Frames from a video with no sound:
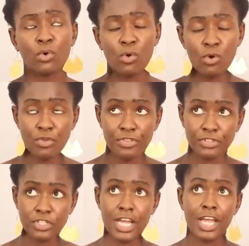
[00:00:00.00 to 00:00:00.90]
all the
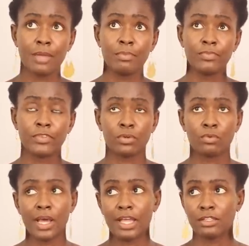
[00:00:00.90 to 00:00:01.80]
time
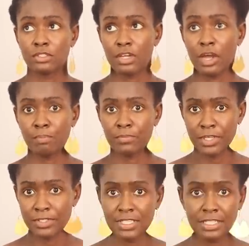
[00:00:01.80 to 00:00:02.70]
while I'm
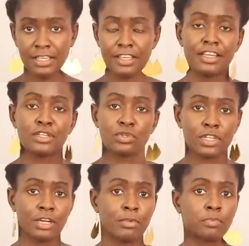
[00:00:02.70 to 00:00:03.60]
sitting here
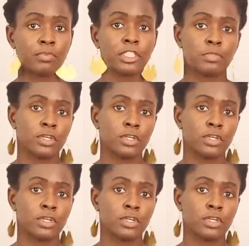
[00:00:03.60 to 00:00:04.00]
talking about pills,